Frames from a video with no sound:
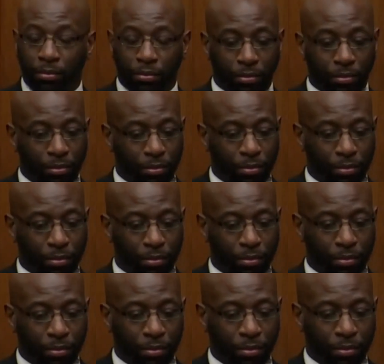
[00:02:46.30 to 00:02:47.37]

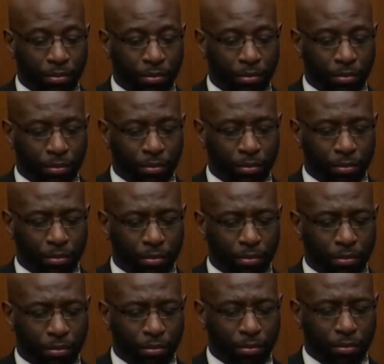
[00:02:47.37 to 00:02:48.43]

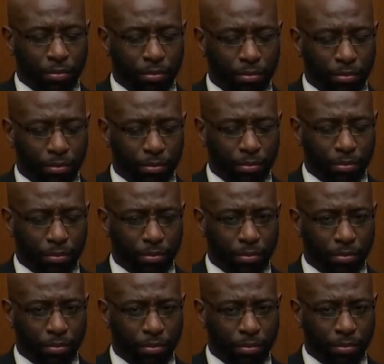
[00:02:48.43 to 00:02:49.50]

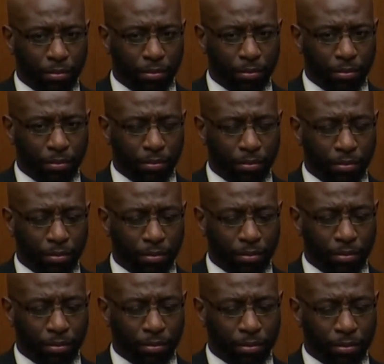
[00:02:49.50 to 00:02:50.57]

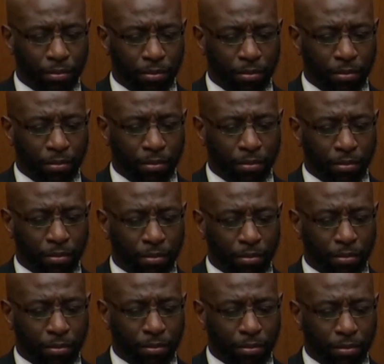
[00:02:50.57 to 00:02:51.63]

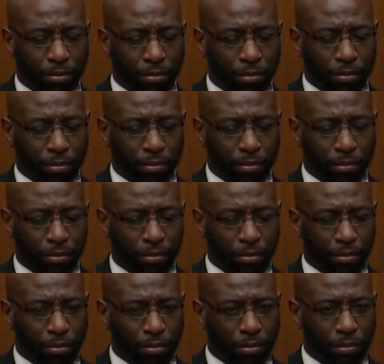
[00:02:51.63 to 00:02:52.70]

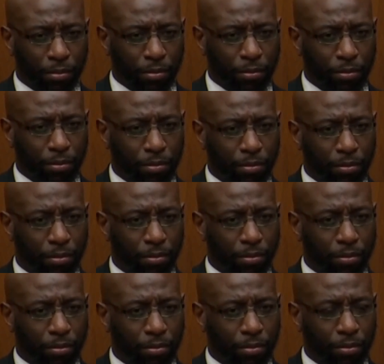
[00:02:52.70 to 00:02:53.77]

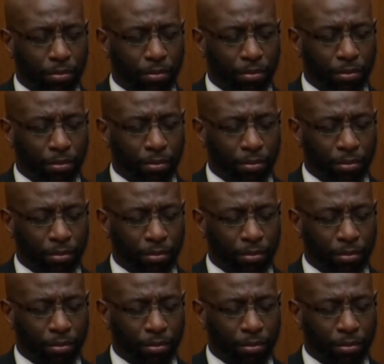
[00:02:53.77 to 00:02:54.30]
(silent)